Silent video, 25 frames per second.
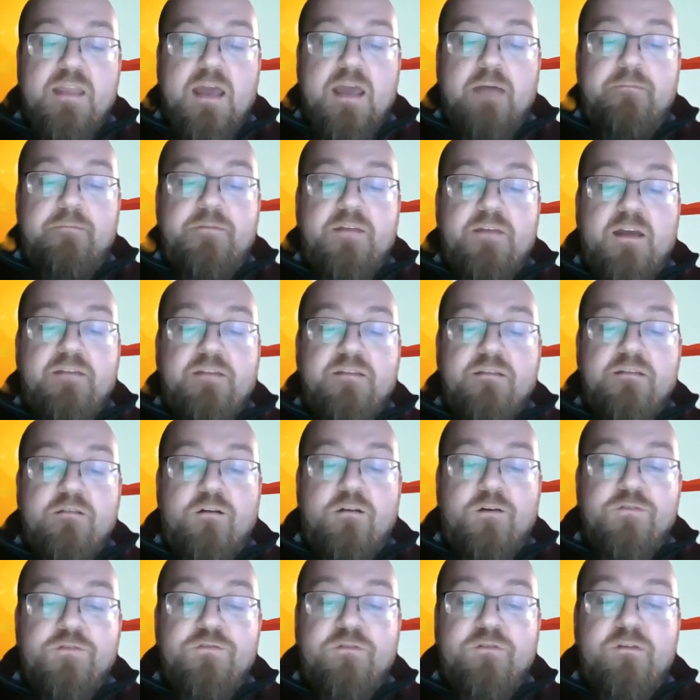Emphasizing
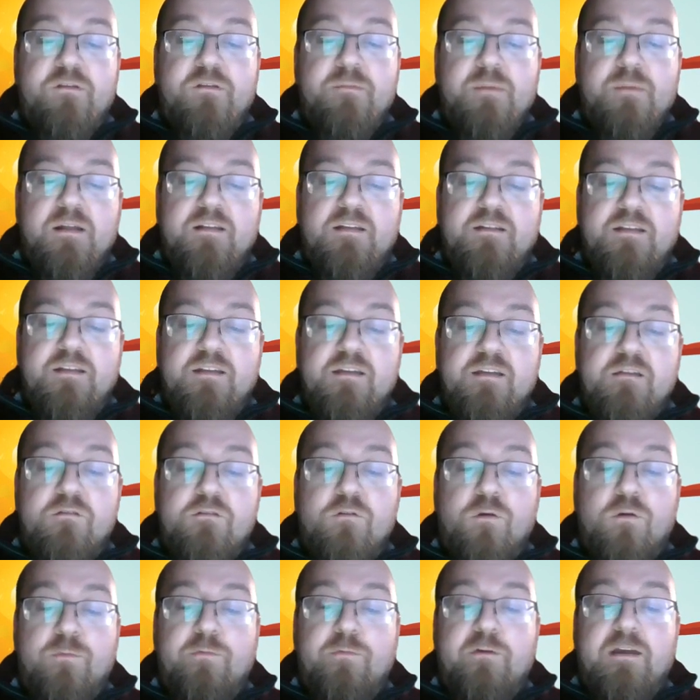cultural humility,
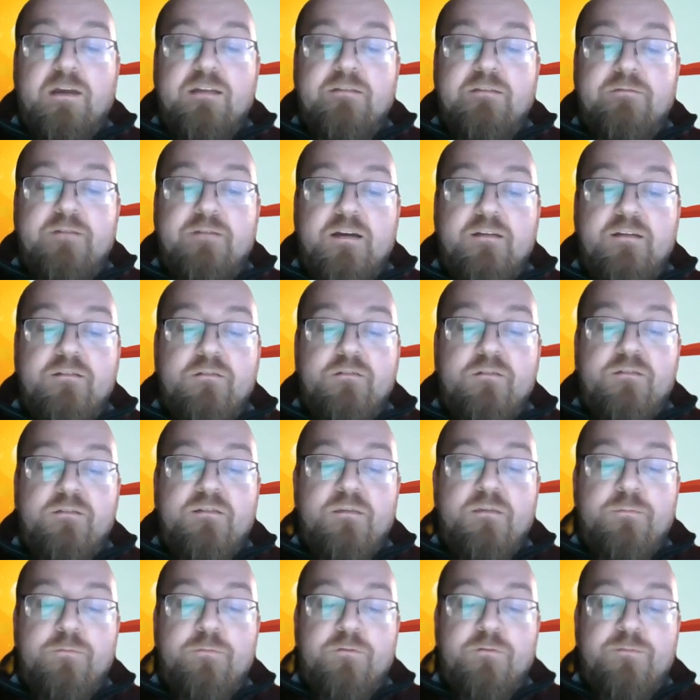incorporating
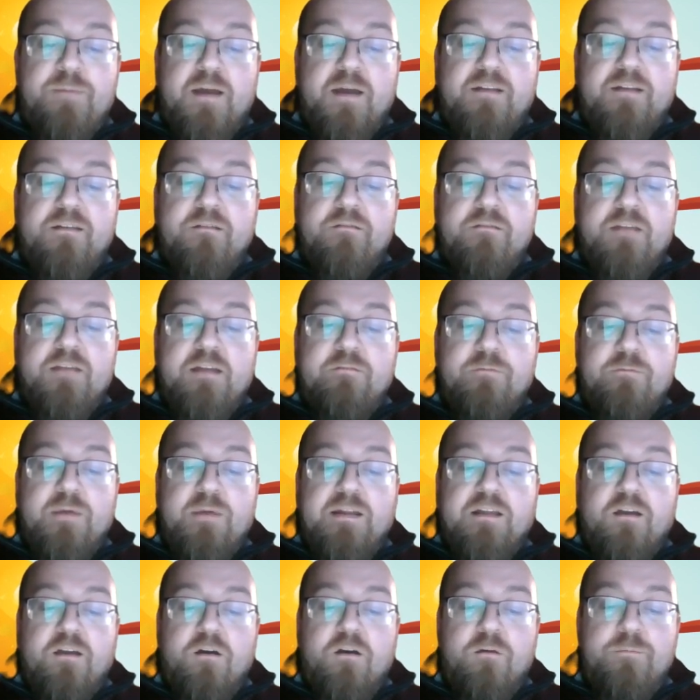diverse perspectives, and
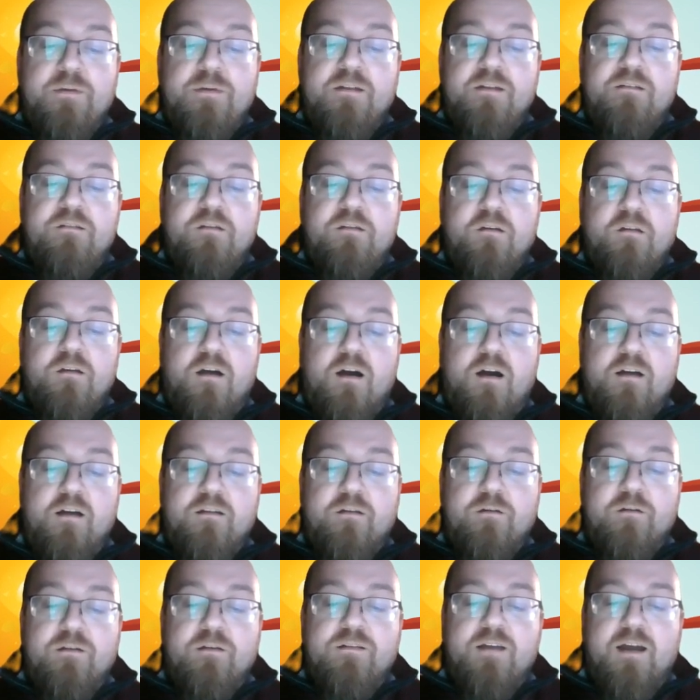remaining open to
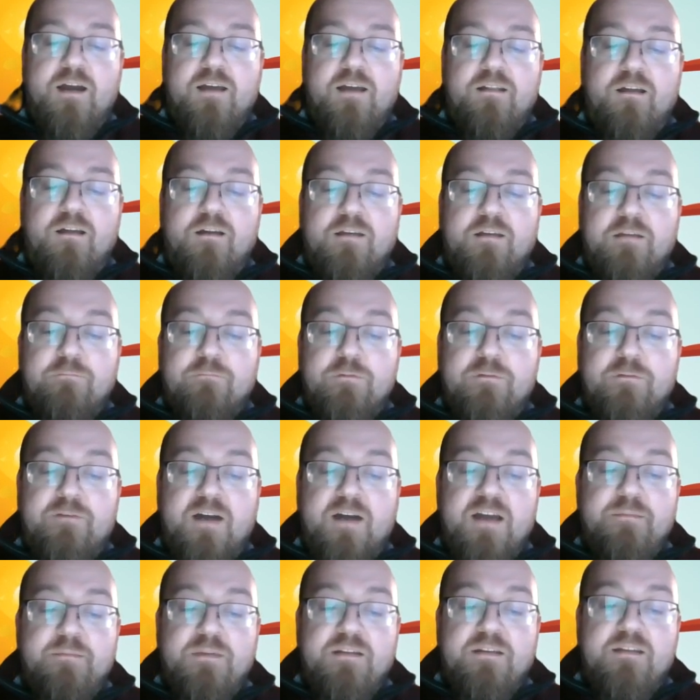ongoing dialogue and
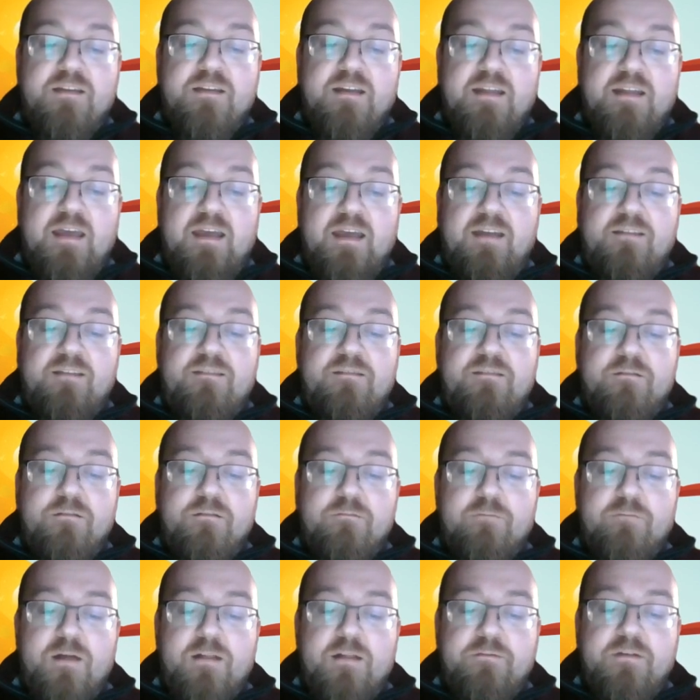refinement can enhance the
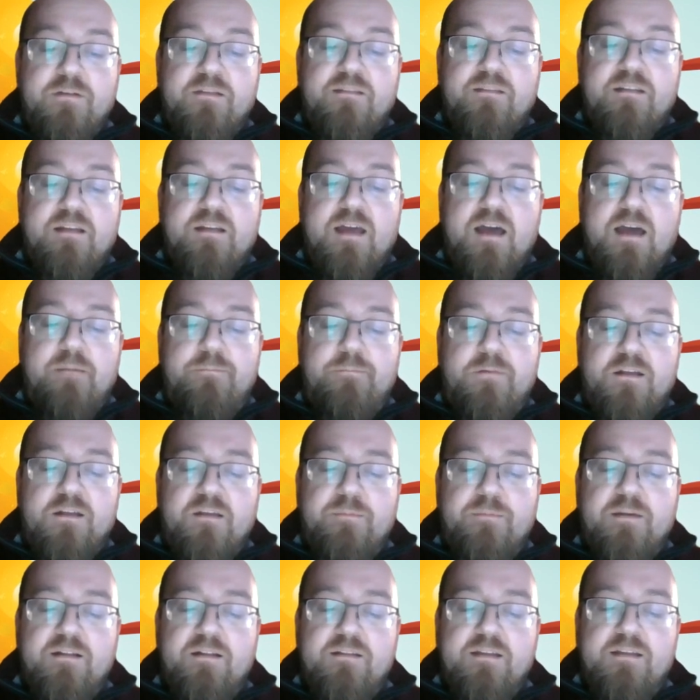relevance and
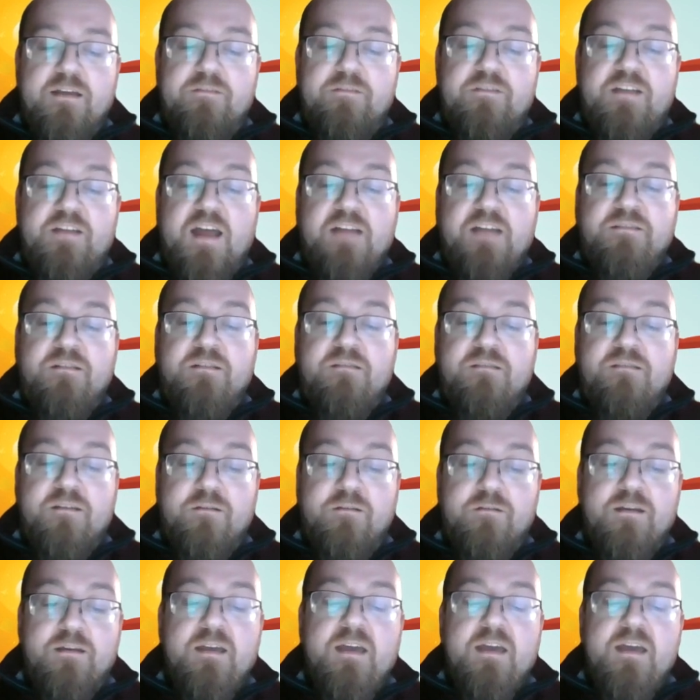applicability of attachment
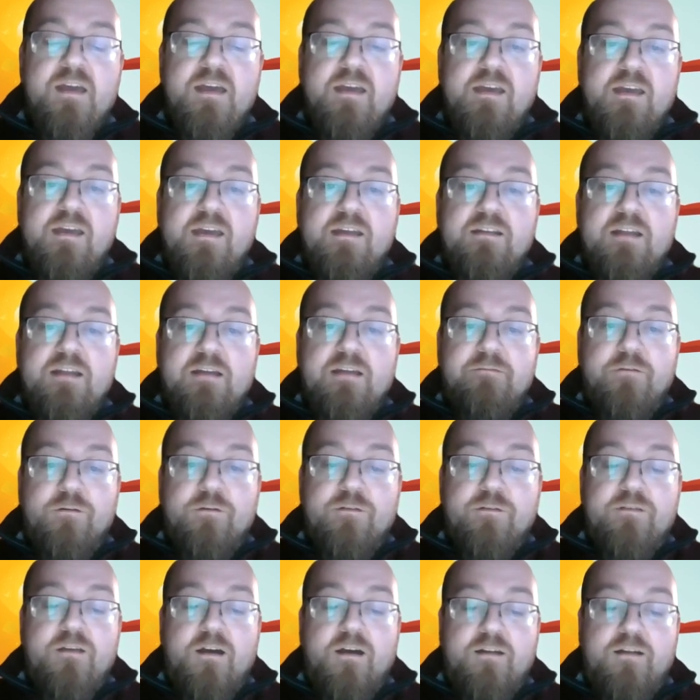theory in
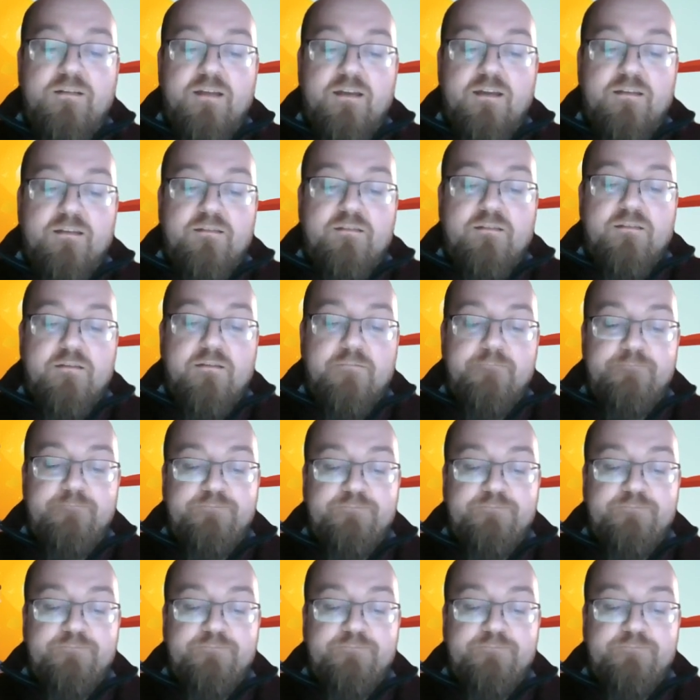diverse contexts.